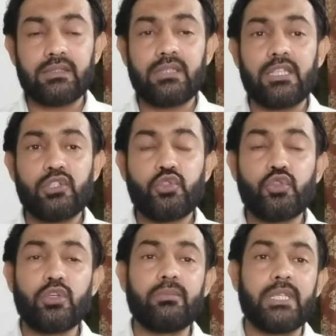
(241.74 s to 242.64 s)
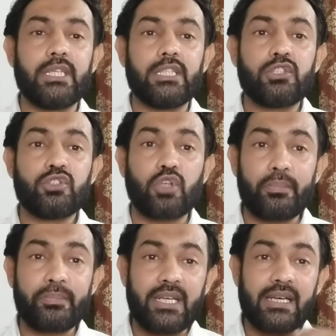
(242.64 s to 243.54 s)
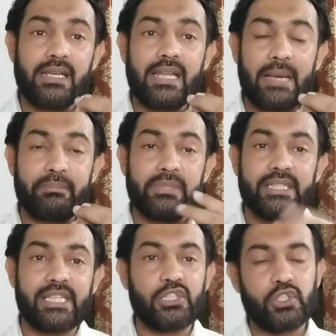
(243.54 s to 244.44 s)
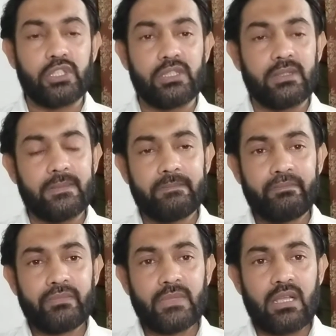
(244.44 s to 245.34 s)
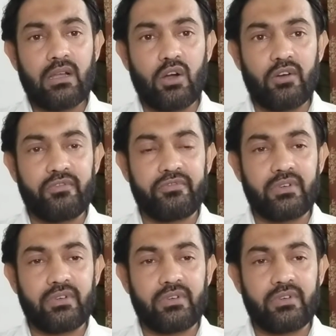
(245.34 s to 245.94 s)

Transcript: there should be topical application of